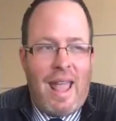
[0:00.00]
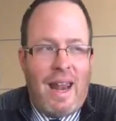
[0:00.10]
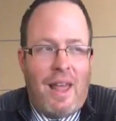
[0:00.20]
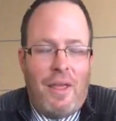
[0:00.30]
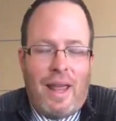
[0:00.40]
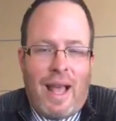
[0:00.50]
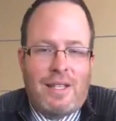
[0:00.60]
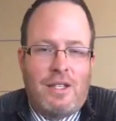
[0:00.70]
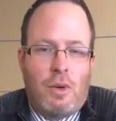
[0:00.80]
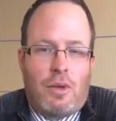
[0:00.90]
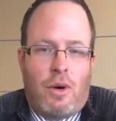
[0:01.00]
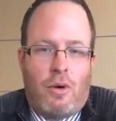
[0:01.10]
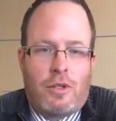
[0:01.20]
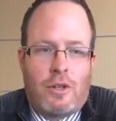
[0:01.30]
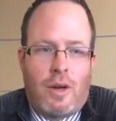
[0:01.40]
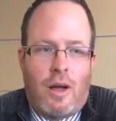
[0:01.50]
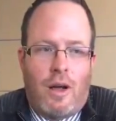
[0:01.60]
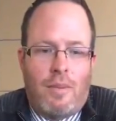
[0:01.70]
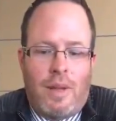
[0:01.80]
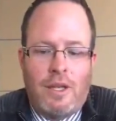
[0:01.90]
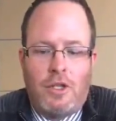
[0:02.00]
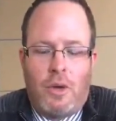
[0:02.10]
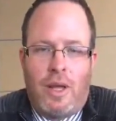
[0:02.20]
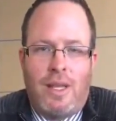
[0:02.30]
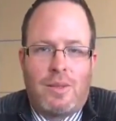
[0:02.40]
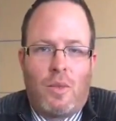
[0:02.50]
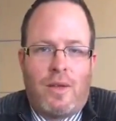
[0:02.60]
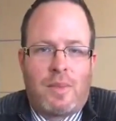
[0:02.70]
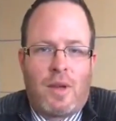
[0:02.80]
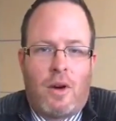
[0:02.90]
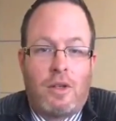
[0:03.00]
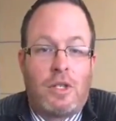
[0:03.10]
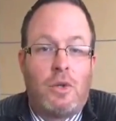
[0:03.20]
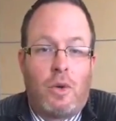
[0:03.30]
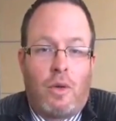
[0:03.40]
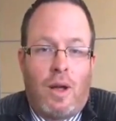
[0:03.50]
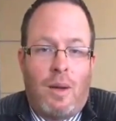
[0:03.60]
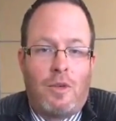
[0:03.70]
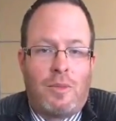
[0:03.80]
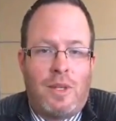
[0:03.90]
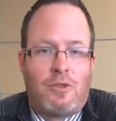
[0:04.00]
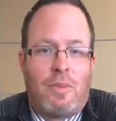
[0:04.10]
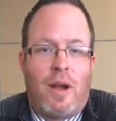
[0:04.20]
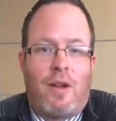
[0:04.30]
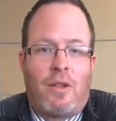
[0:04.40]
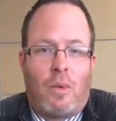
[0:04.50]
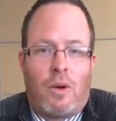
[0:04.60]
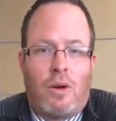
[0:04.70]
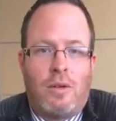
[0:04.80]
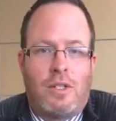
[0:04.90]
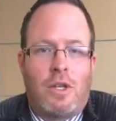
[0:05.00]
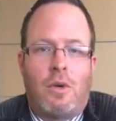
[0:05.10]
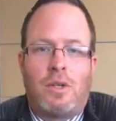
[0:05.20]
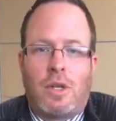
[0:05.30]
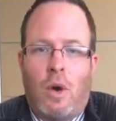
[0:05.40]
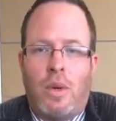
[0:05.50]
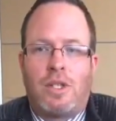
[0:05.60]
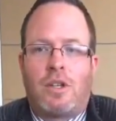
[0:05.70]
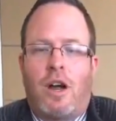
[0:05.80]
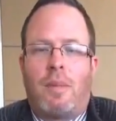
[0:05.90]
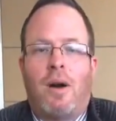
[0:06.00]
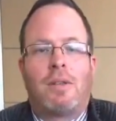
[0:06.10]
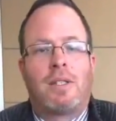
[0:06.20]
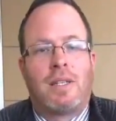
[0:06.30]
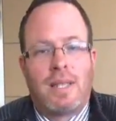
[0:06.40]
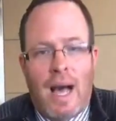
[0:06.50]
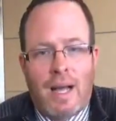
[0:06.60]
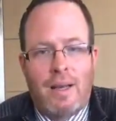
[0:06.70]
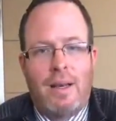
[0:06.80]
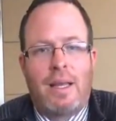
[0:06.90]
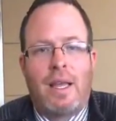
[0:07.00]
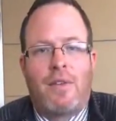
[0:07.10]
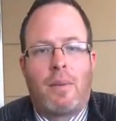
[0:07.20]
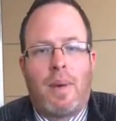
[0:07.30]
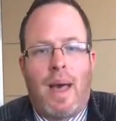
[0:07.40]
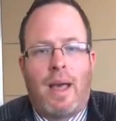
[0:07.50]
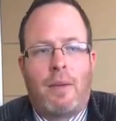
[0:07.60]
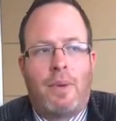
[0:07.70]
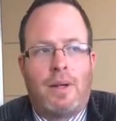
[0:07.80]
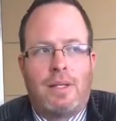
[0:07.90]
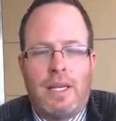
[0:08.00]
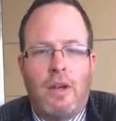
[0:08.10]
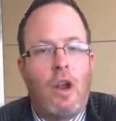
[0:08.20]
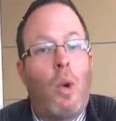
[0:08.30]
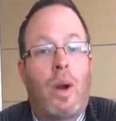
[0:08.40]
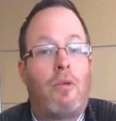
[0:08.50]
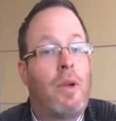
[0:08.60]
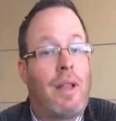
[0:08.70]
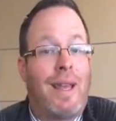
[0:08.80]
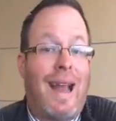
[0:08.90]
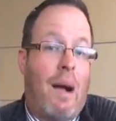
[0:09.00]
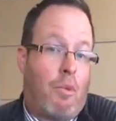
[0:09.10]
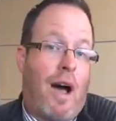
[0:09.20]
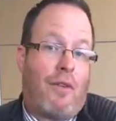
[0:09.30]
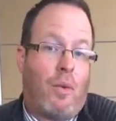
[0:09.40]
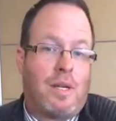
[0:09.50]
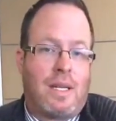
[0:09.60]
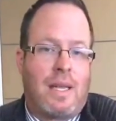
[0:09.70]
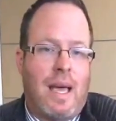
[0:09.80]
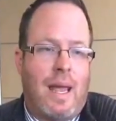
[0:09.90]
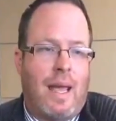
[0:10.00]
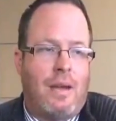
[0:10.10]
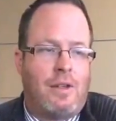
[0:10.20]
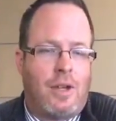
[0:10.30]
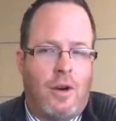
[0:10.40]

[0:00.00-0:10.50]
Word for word: And, and I think it has to do with culture. Um, mm -hmm. In Judaism, we have something called Tikkun Olam, which means repairing the world. So mm -hmm. was always taught about tzedakah and giving back, but didn't know what a really a nonprofit was at that age. Mm -hmm.